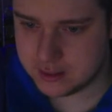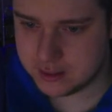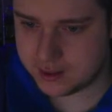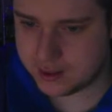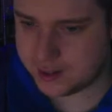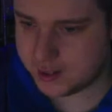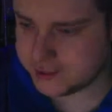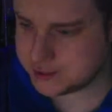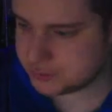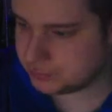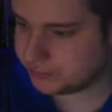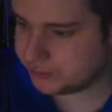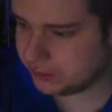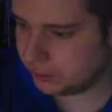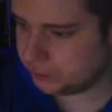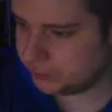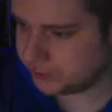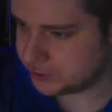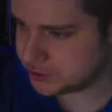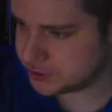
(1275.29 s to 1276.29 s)
It's really
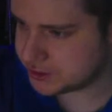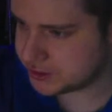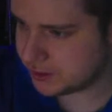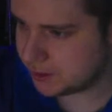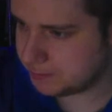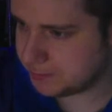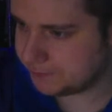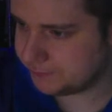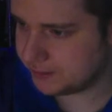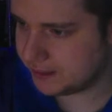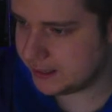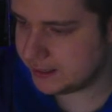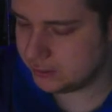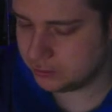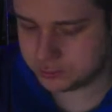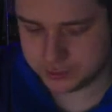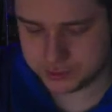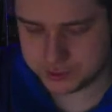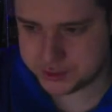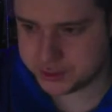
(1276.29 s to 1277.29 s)
only just a bit of a
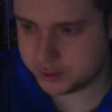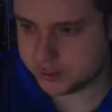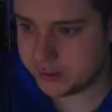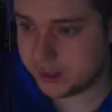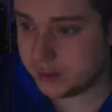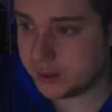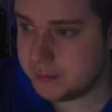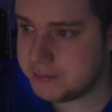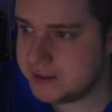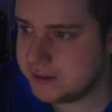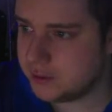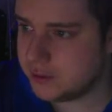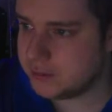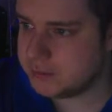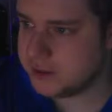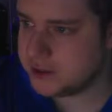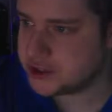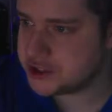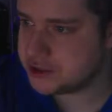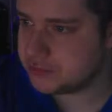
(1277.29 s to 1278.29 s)
hail concern. Now, let me go ahead and
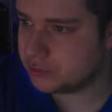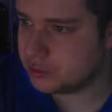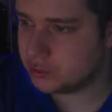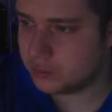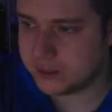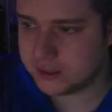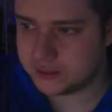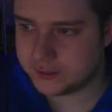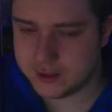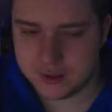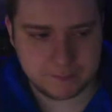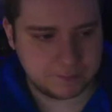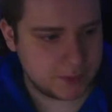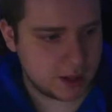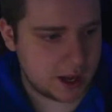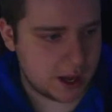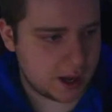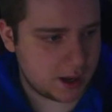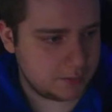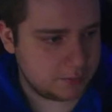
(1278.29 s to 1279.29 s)
mention real quickly,
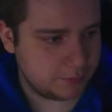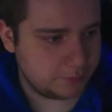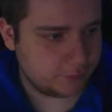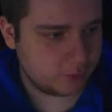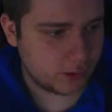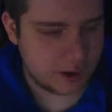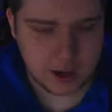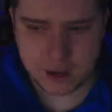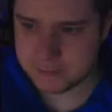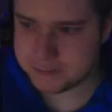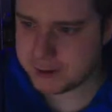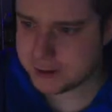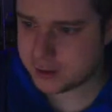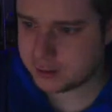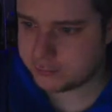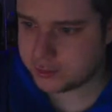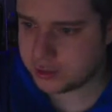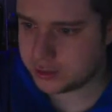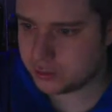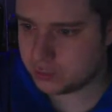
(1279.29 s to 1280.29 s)
before I hop back
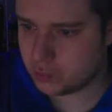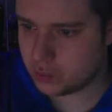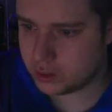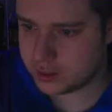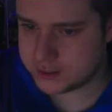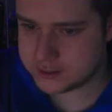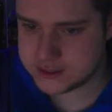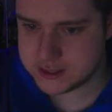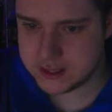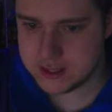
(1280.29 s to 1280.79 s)
over here to the warnings,